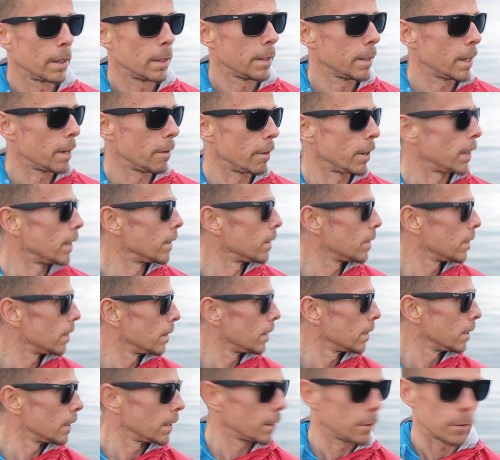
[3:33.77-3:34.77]
There he is,
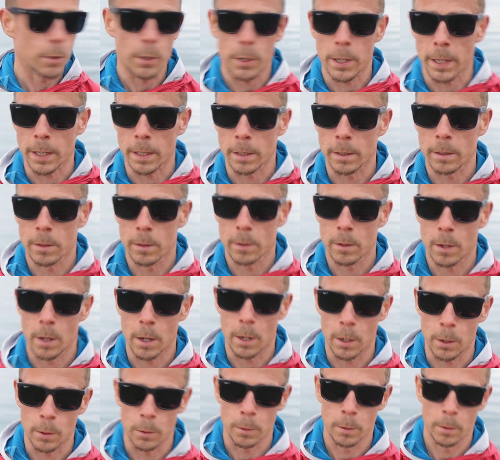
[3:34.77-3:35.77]
he's looking.
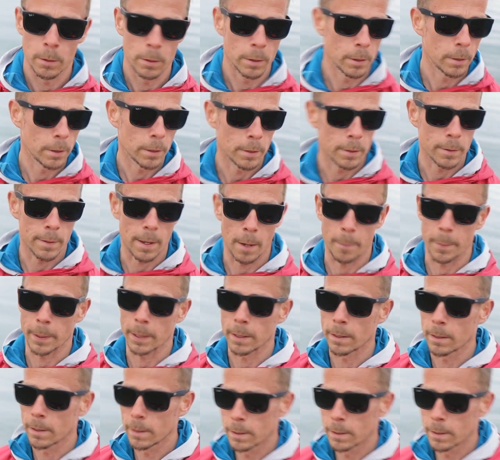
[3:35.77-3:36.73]
Uh-oh, he's coming.